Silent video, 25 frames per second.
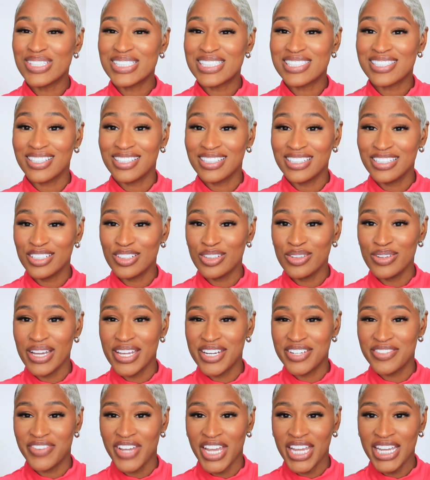it's a little
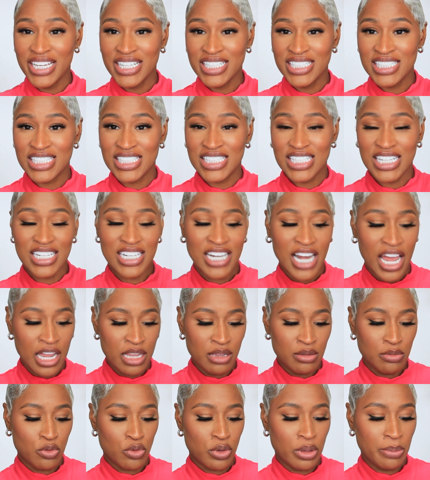advanced
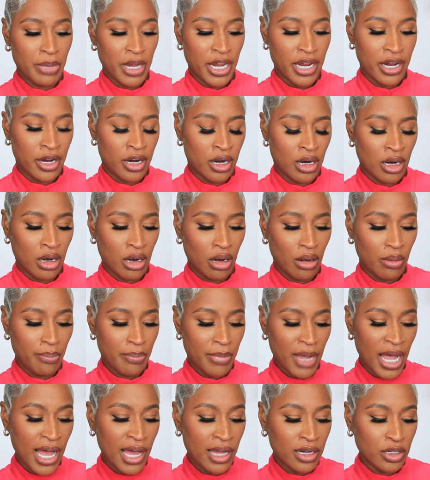night repair
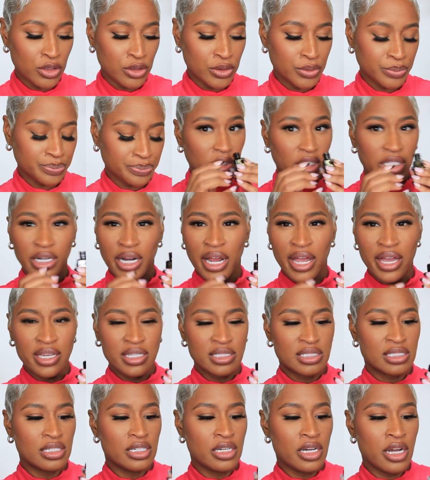bottle. It
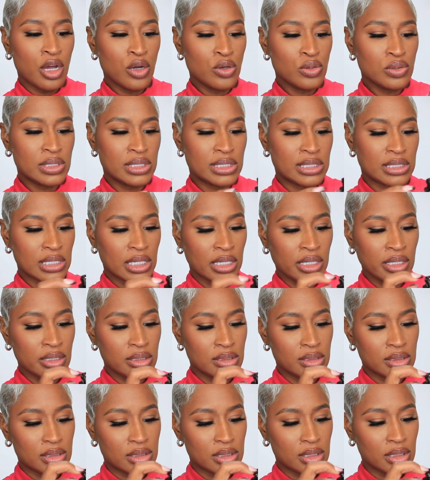has no
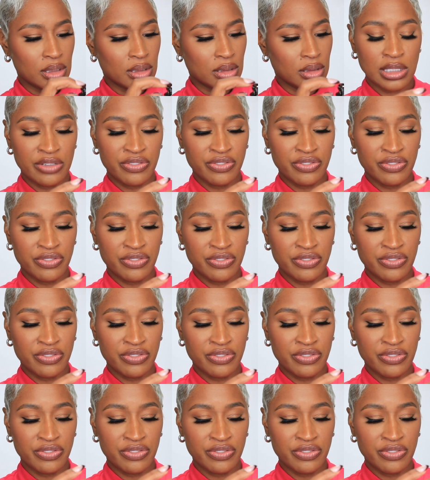scent.